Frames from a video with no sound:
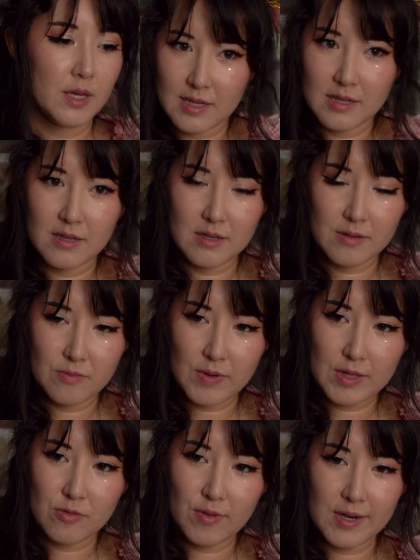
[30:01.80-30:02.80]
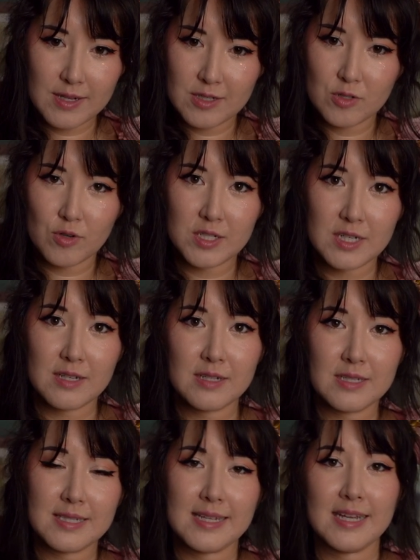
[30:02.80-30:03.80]
the Red Threaded
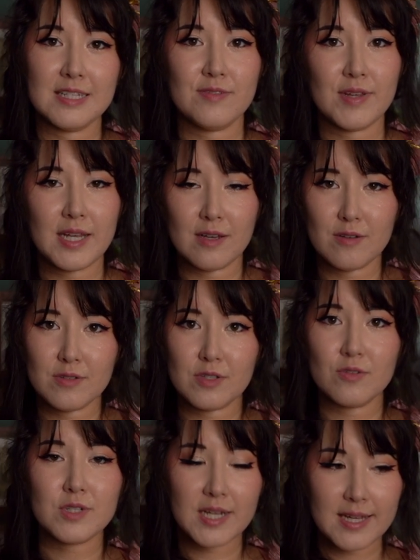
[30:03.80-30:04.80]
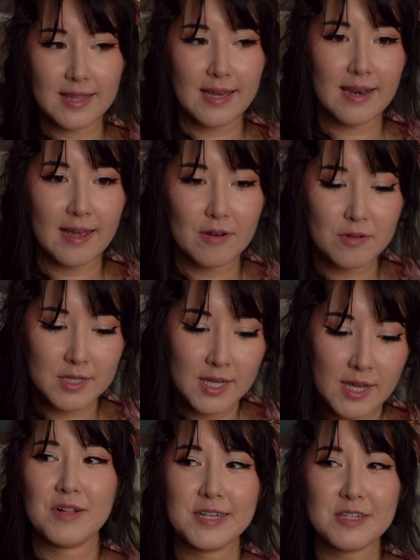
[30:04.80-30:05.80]
Georgian stays video, so check that out.
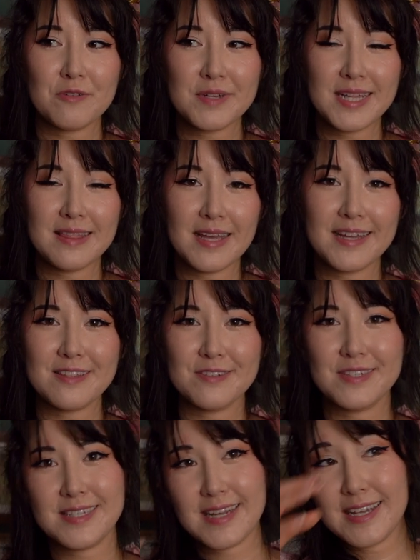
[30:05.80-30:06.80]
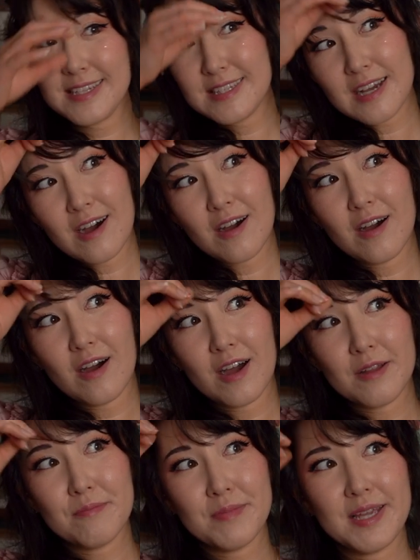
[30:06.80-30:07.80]
Well, I don't really like those stays
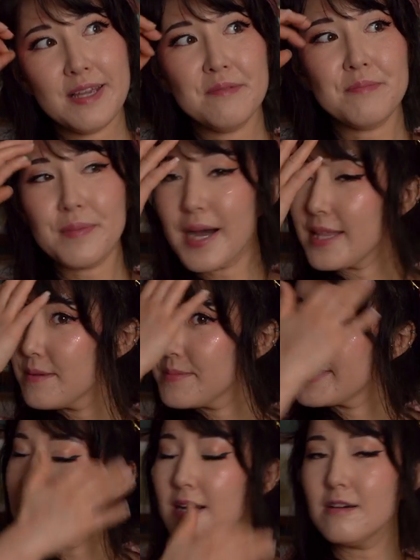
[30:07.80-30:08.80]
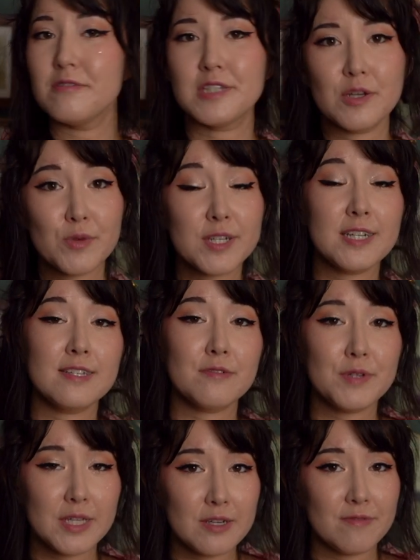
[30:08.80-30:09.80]
on me by themselves. They worked as a
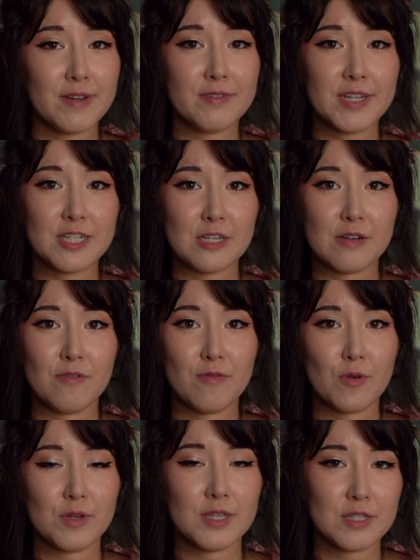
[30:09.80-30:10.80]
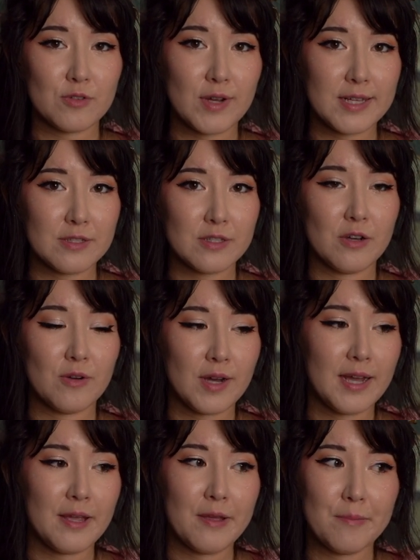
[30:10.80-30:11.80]
really good foundation for this dress, so
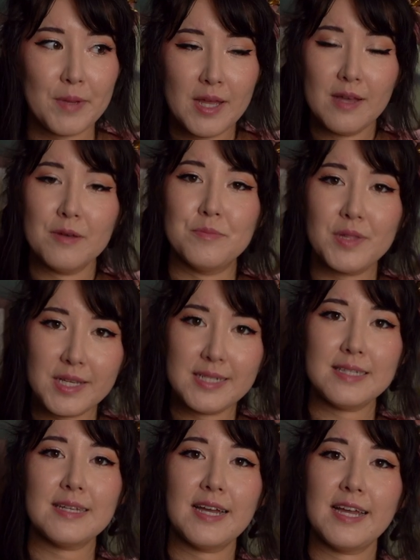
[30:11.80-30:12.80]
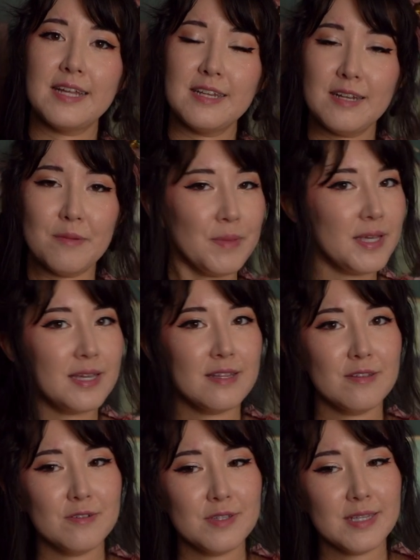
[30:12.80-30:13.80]
I am pleased I ended up making
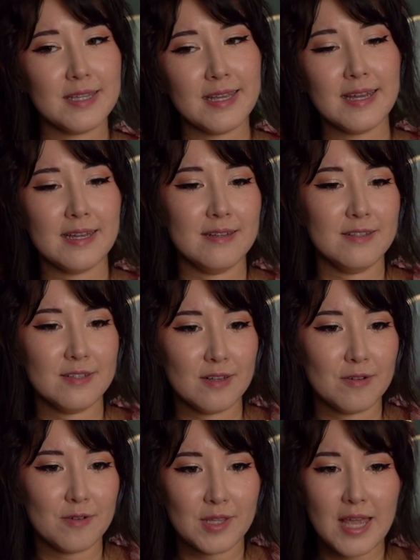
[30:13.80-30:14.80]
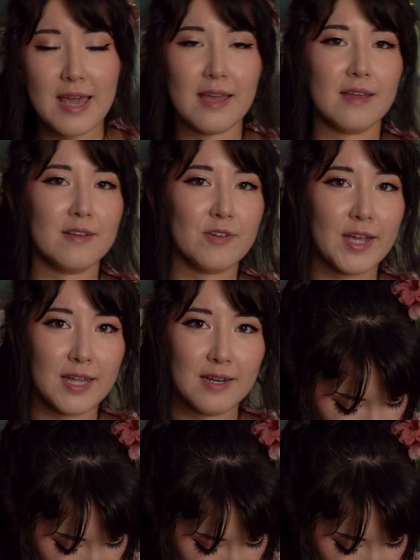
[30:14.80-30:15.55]
those in the end, so yay, great.